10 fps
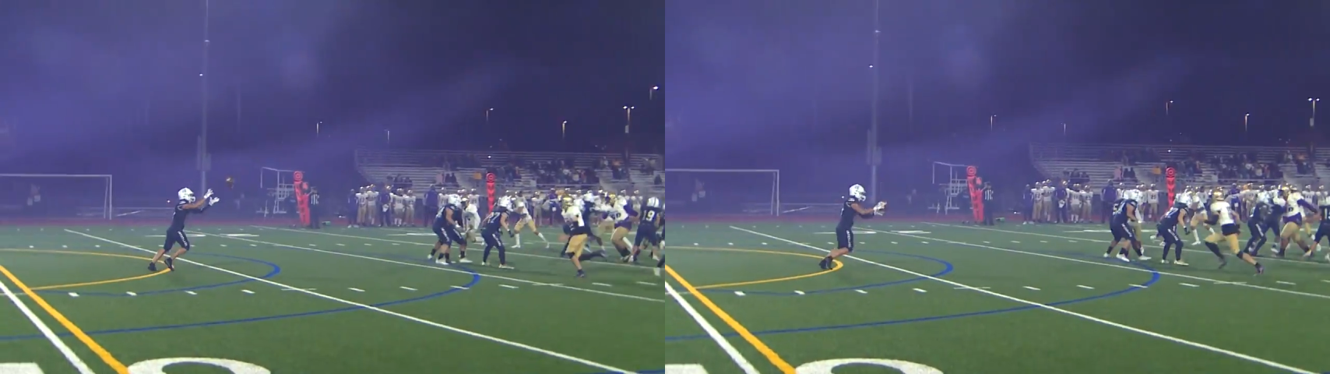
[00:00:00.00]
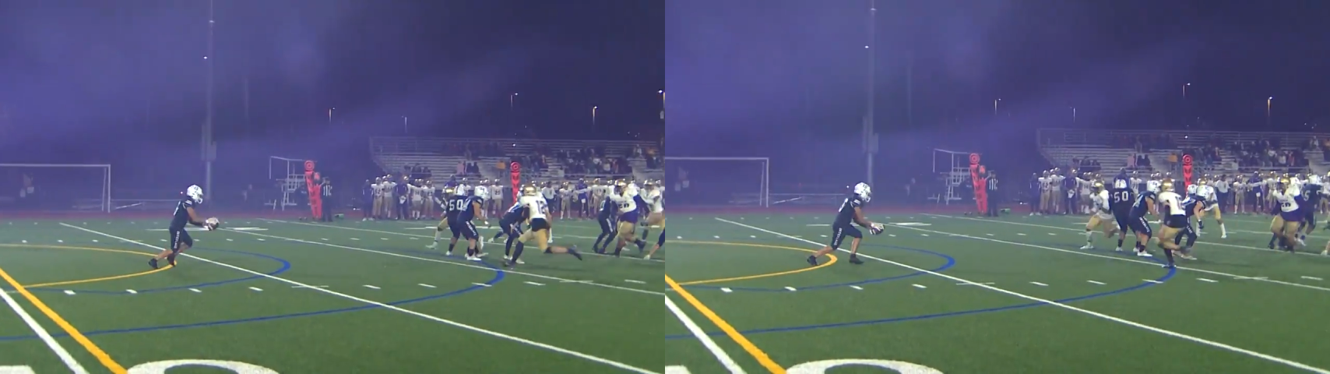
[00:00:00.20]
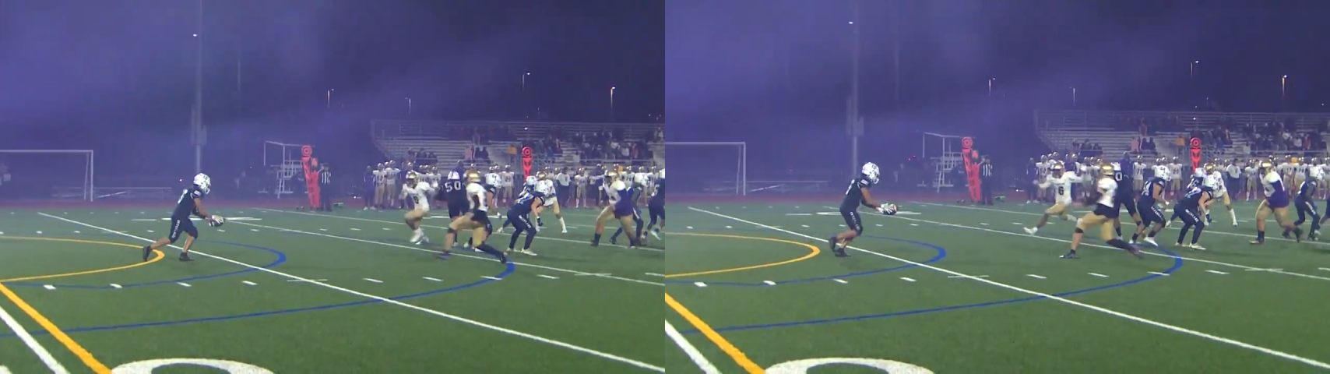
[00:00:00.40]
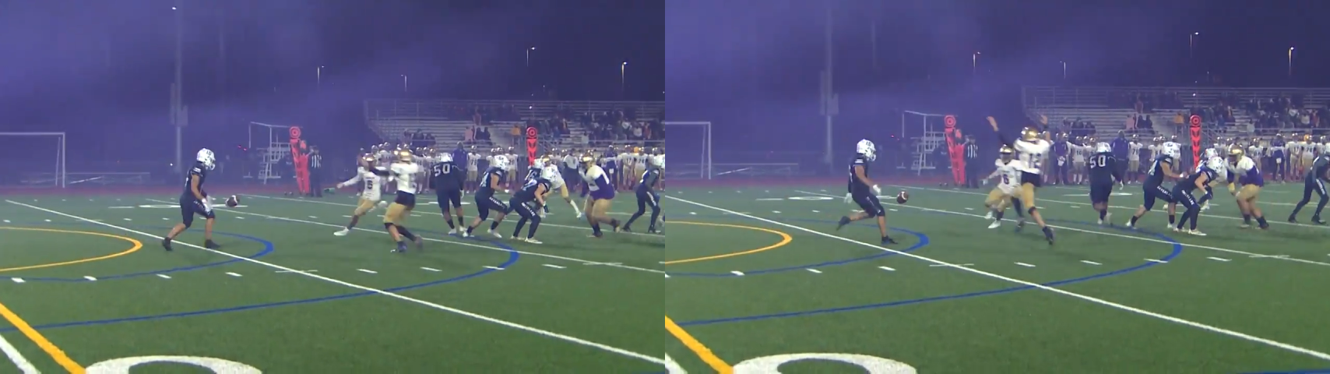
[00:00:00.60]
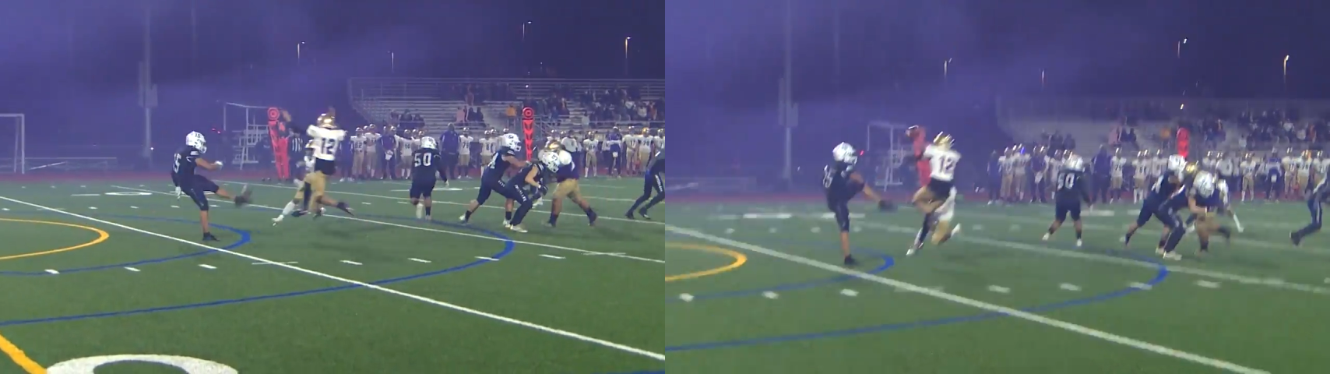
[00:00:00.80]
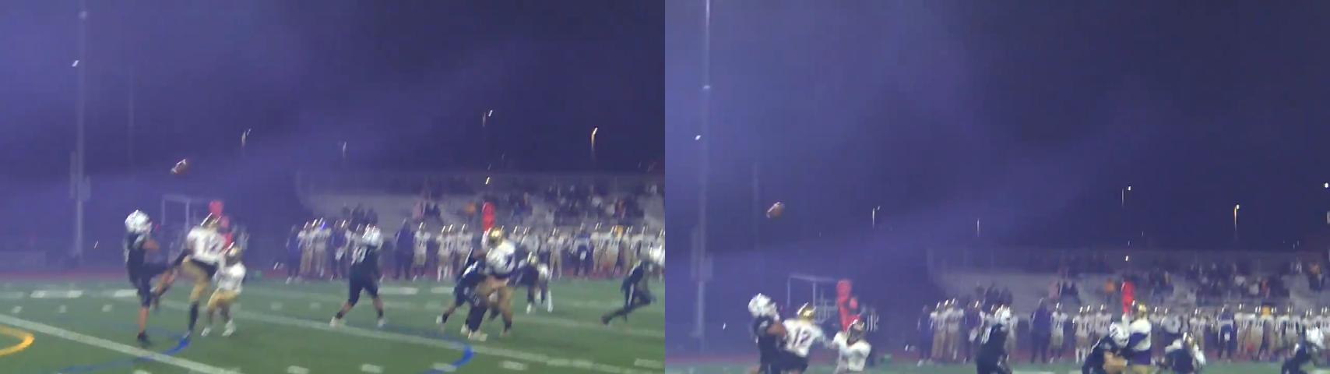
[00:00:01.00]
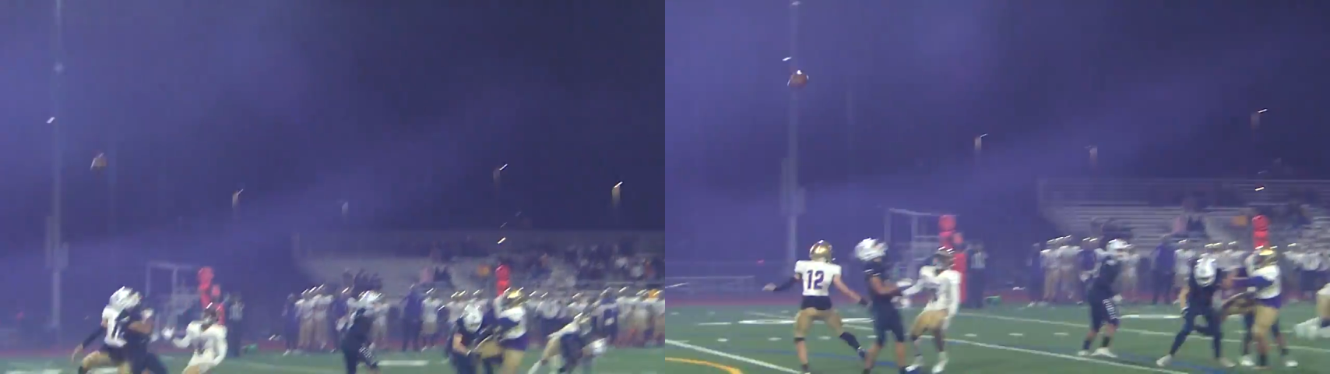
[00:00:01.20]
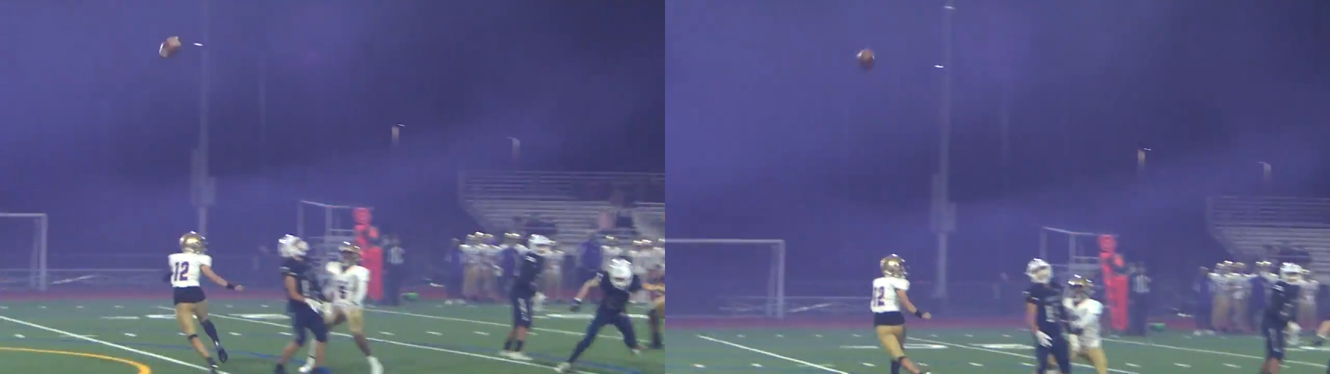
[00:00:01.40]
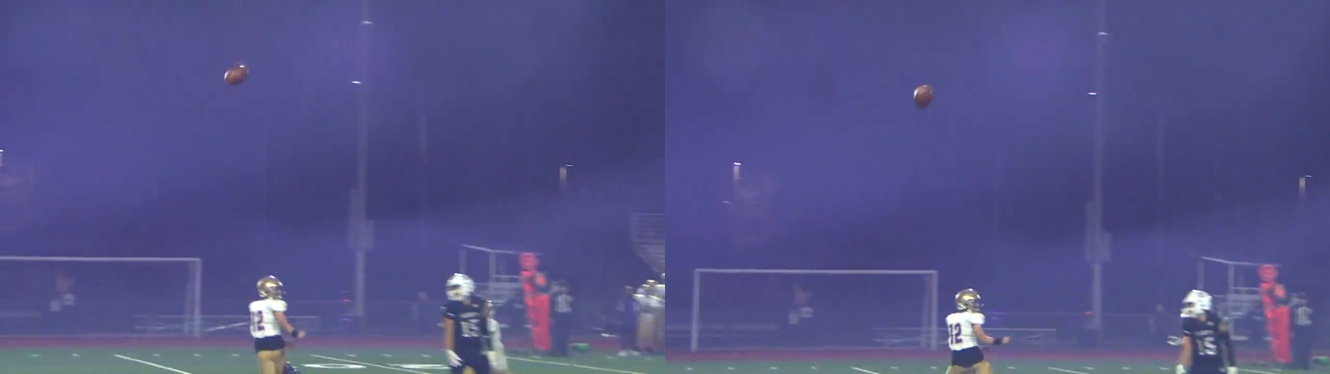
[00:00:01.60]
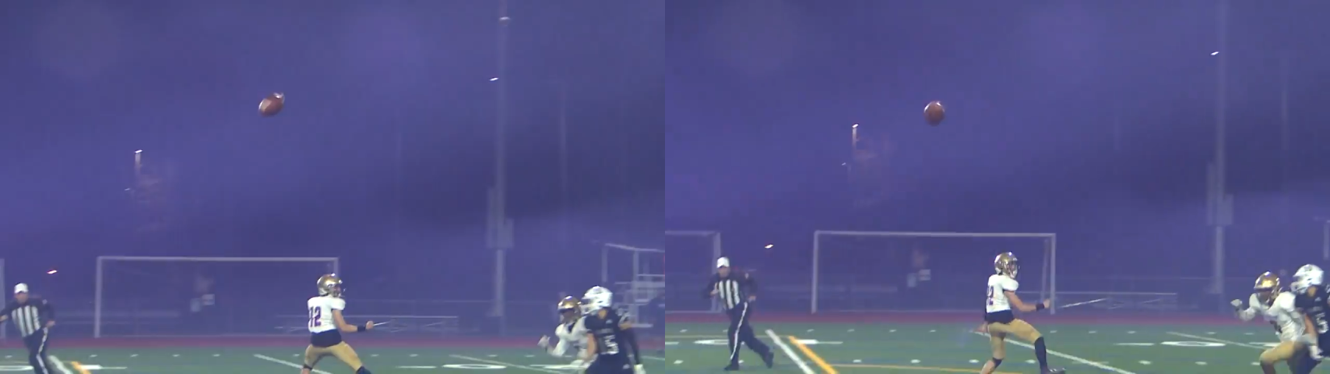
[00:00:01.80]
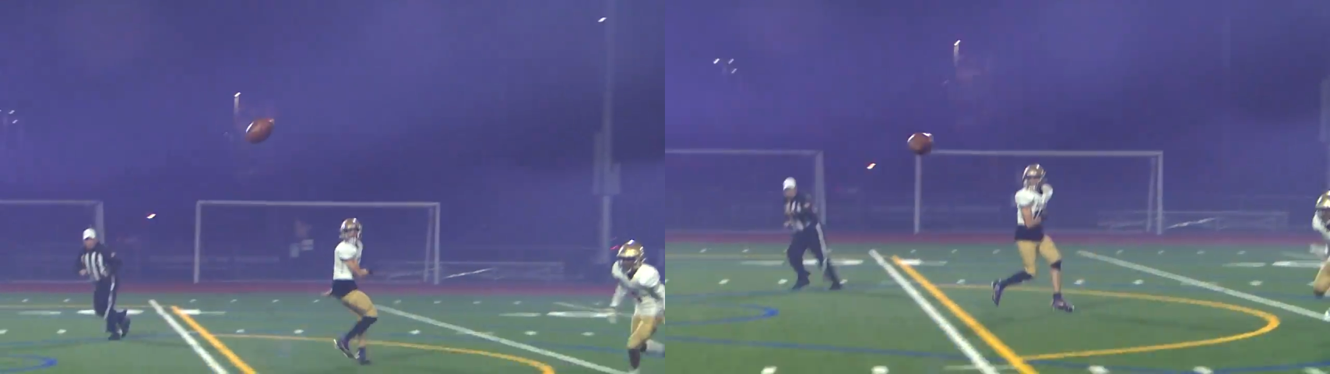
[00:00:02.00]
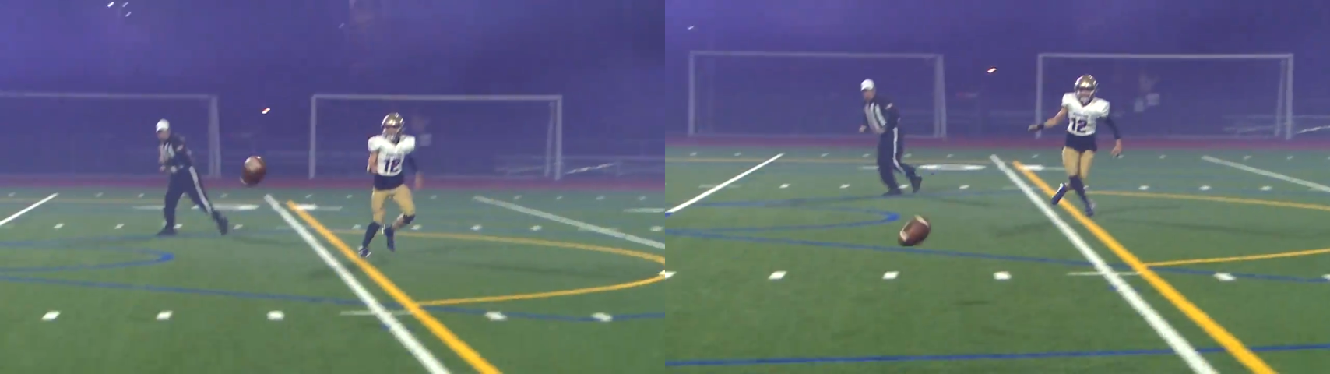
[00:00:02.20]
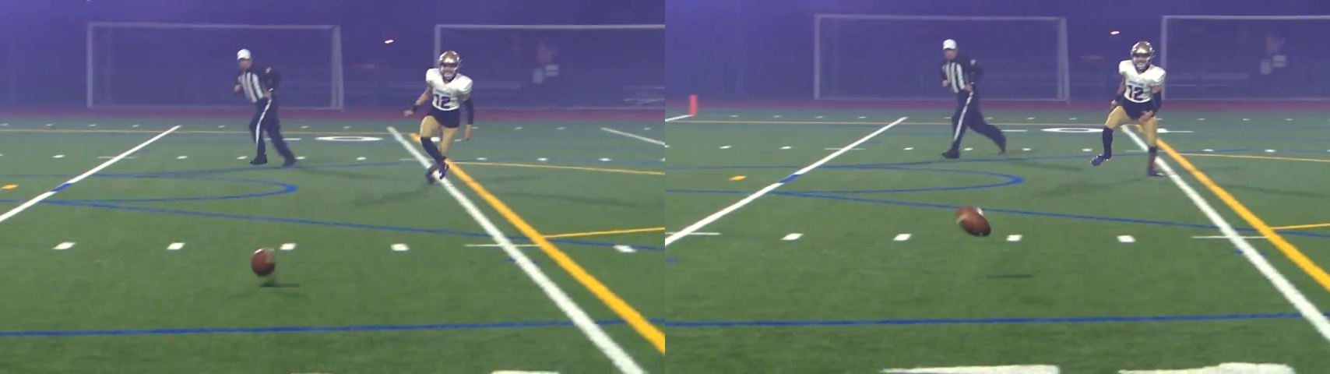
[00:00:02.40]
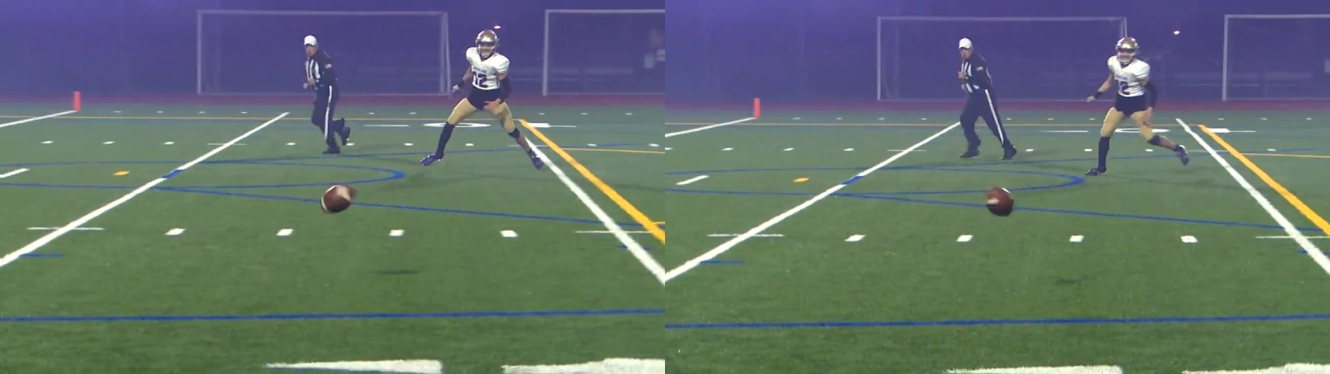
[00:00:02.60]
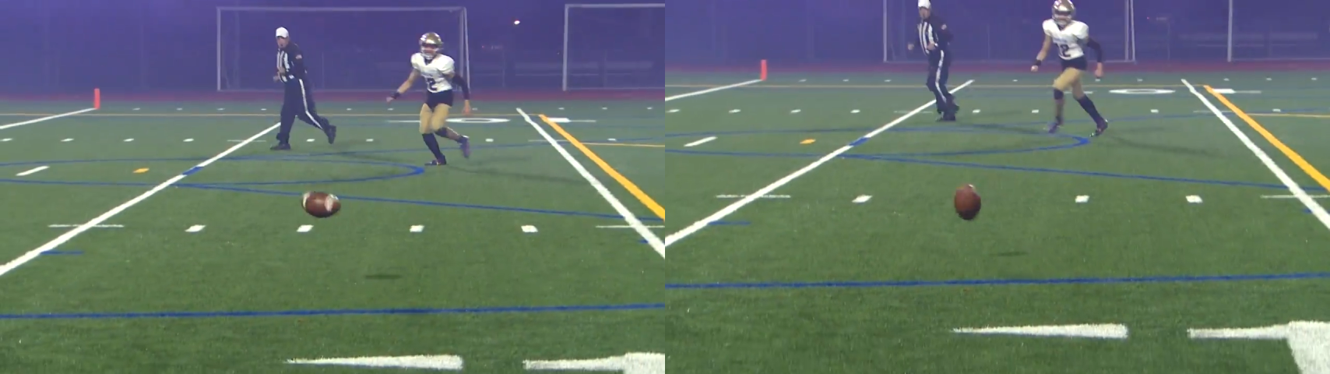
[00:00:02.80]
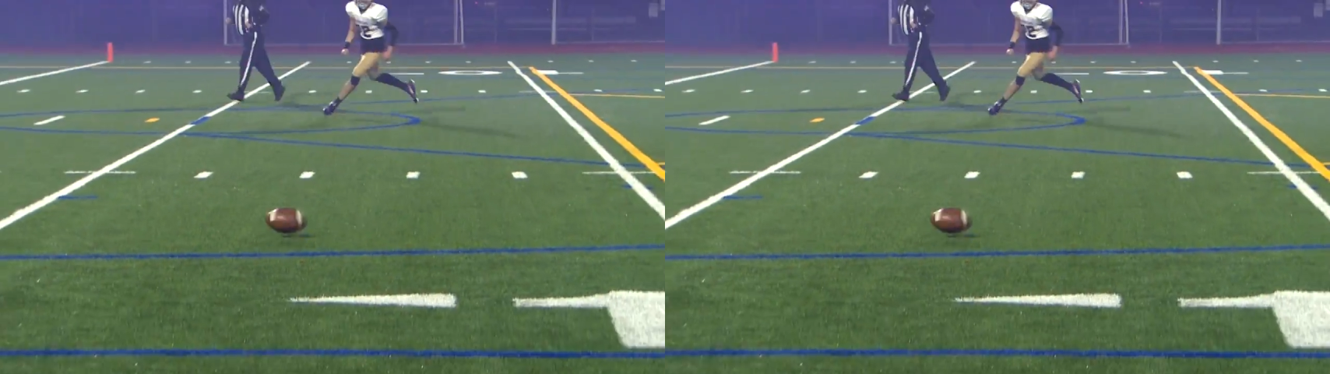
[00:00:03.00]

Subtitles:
(no speaker visible)